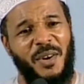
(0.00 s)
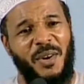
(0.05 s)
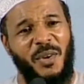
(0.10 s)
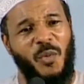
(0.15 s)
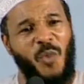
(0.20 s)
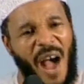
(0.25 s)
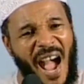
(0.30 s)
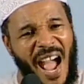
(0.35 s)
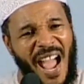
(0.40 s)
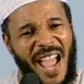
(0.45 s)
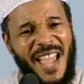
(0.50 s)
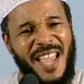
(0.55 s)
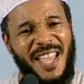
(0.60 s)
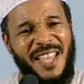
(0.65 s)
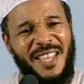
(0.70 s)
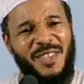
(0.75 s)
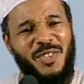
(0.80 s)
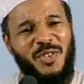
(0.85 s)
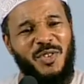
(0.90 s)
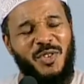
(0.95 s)

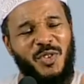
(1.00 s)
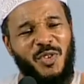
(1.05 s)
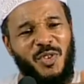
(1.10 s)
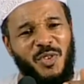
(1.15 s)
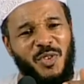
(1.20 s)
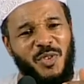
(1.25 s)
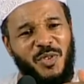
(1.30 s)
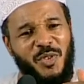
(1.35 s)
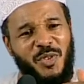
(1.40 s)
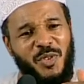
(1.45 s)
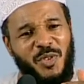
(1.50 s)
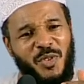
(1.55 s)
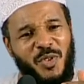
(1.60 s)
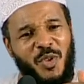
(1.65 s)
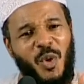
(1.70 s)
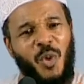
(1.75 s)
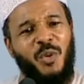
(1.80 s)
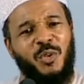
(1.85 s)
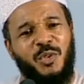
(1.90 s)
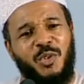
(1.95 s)
why
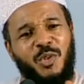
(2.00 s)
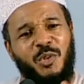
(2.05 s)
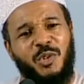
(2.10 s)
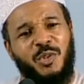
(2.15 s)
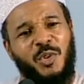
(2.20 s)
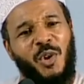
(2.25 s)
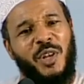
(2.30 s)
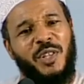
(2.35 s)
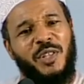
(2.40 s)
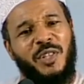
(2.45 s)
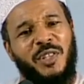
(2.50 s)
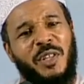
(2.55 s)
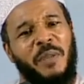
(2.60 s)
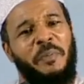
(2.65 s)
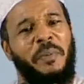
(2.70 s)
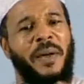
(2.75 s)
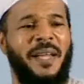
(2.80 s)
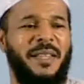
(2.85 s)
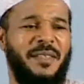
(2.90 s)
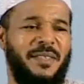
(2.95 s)
don't you shorten the
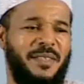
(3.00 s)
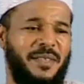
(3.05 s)
pants?